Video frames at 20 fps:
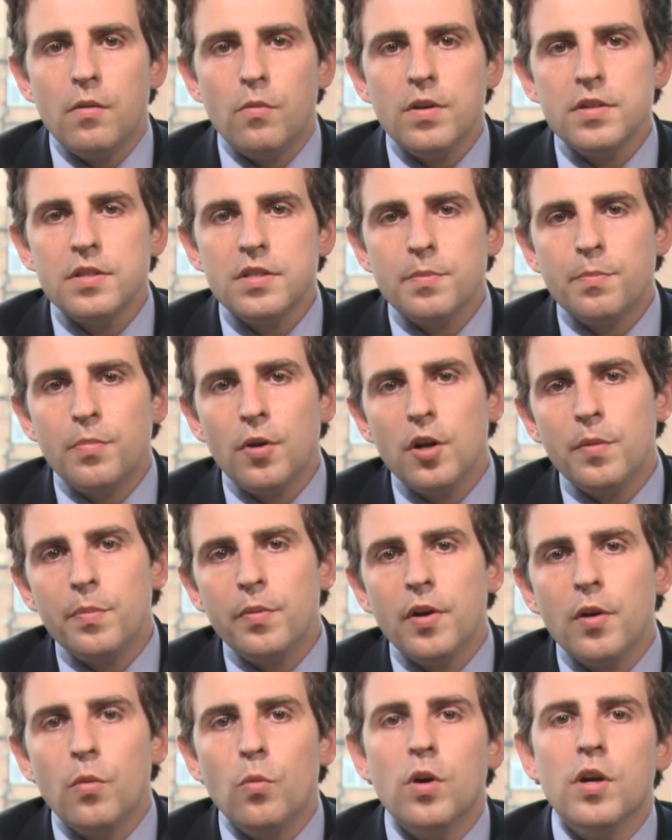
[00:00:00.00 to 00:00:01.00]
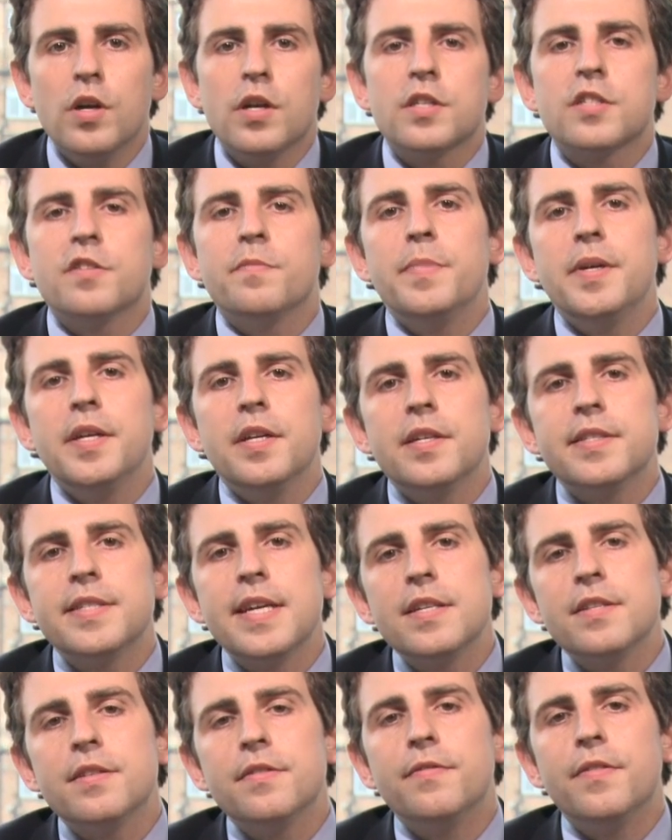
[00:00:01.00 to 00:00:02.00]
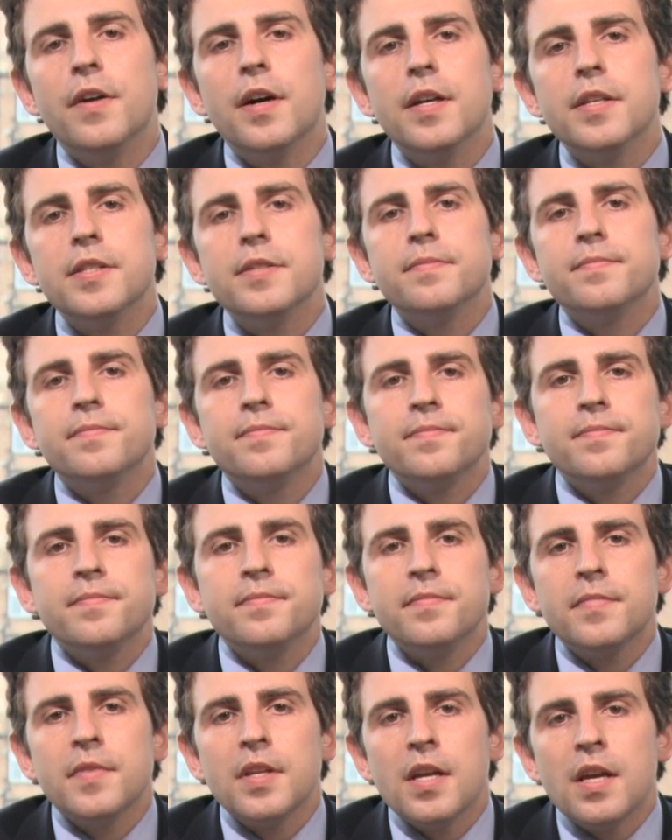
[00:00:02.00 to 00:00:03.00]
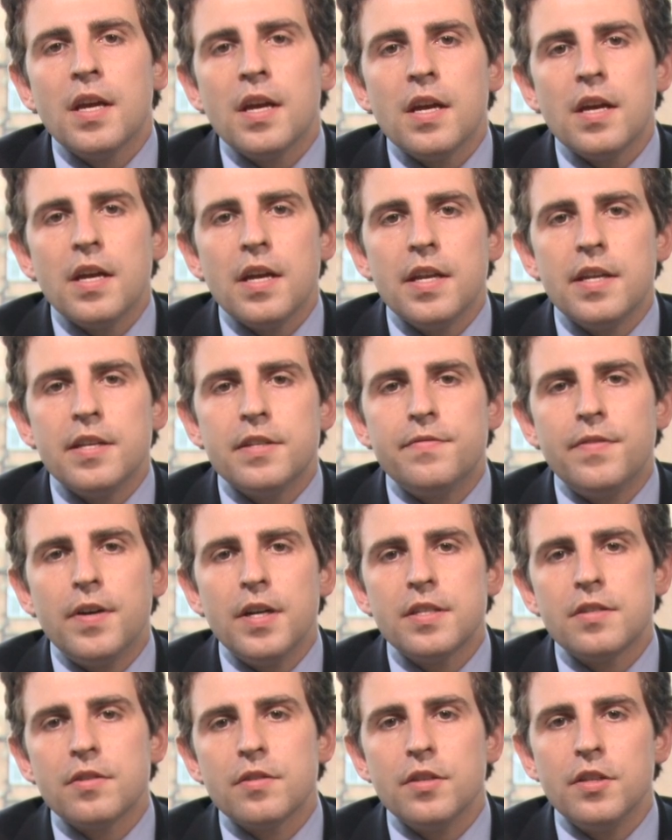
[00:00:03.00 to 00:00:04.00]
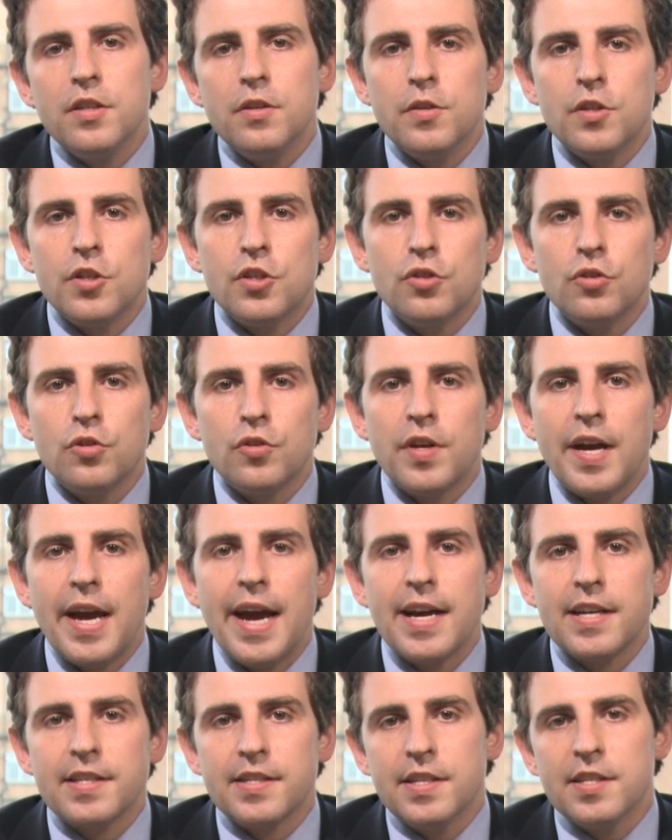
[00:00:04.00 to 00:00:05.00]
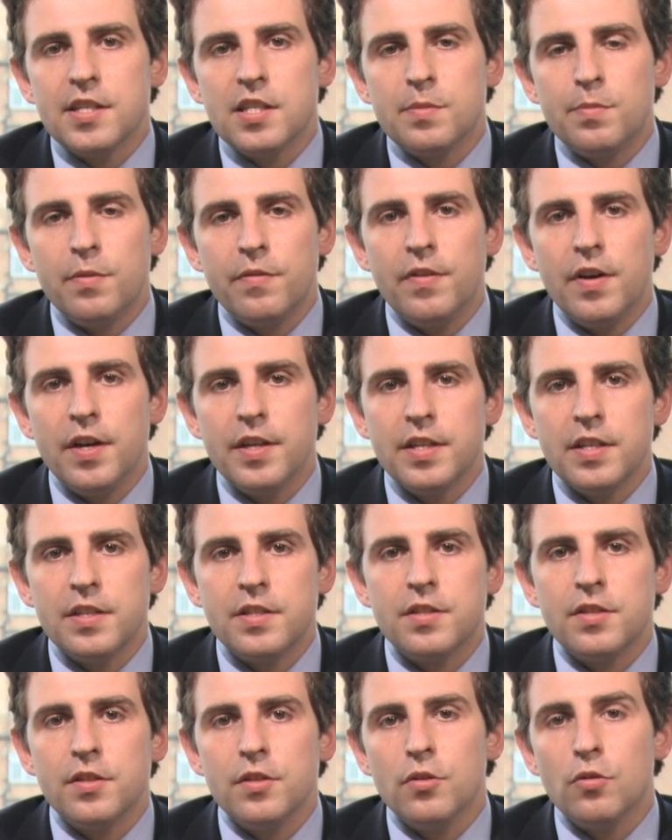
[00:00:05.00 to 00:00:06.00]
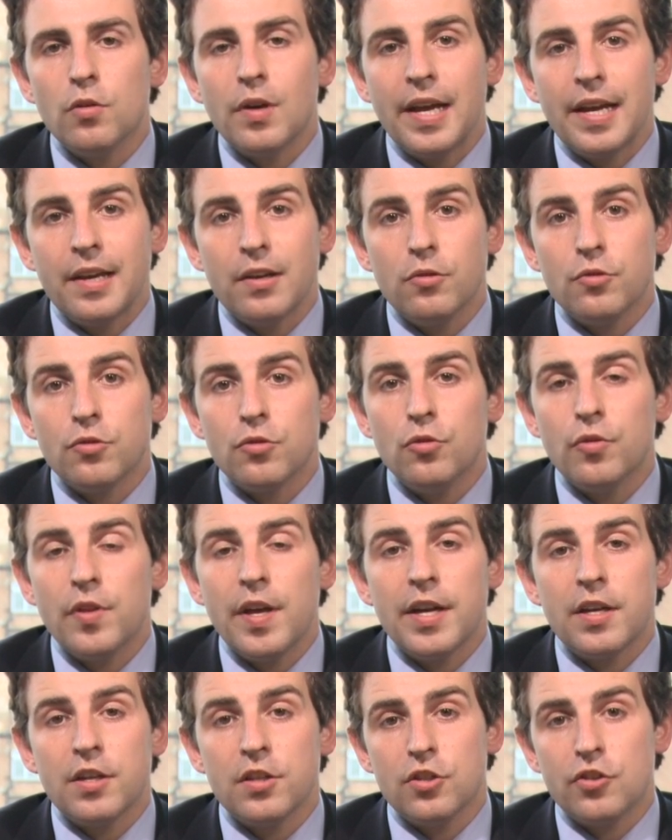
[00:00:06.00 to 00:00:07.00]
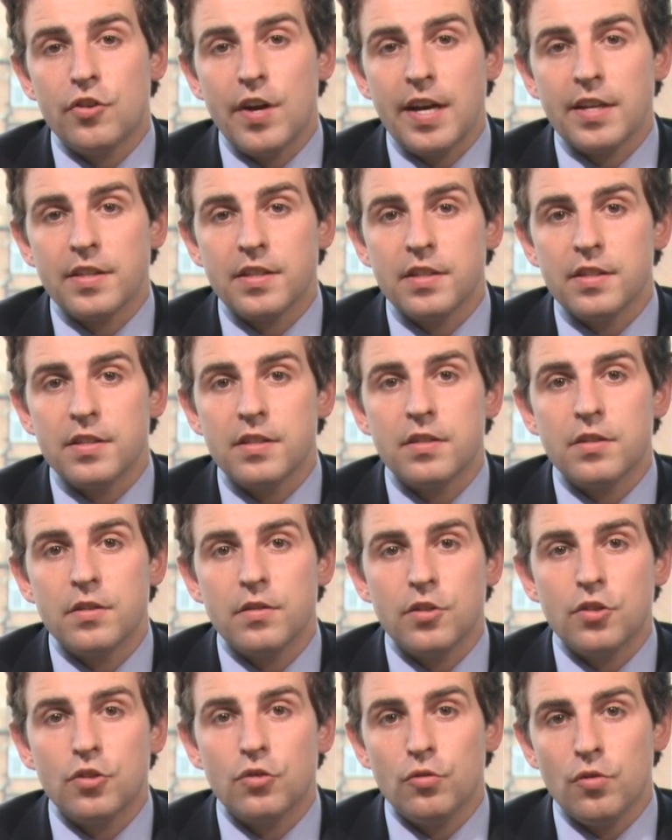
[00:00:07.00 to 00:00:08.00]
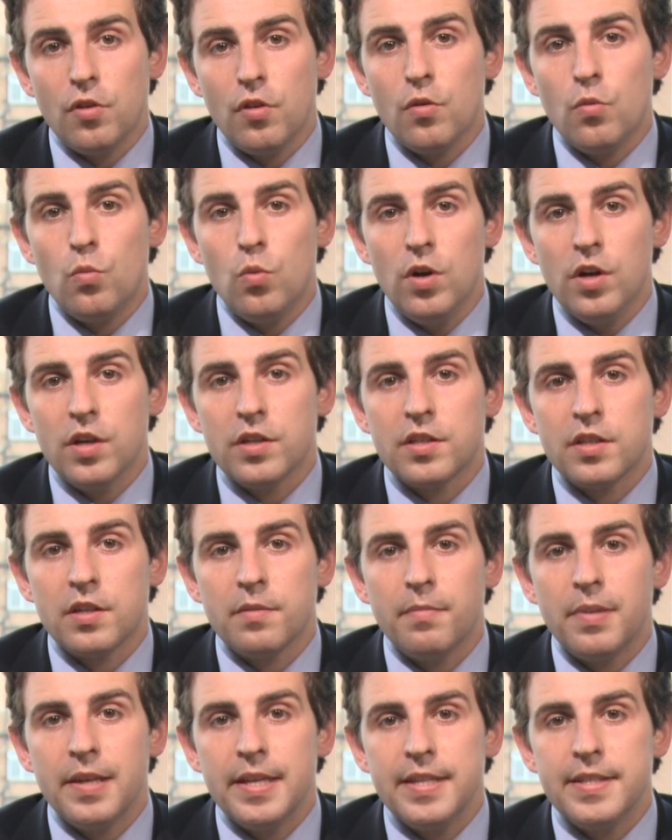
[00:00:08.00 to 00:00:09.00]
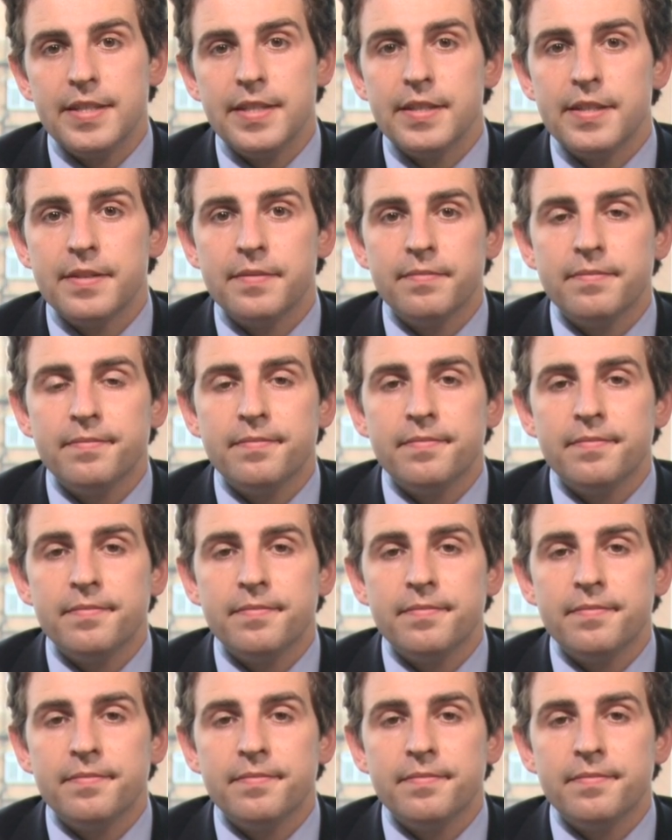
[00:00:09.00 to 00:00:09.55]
Once appropriate works have been identified, it is vital that you ensure that access is provided to your landlord or their contractors to ensure that the works are completed.